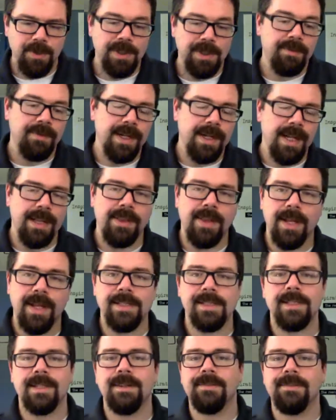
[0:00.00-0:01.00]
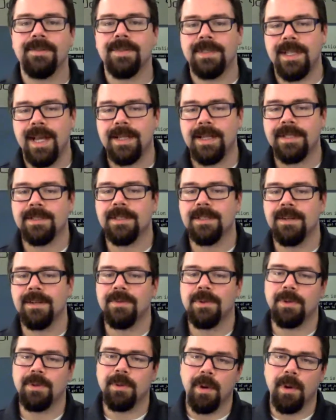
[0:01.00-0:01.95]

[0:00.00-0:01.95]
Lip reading: with different headlines and different text and different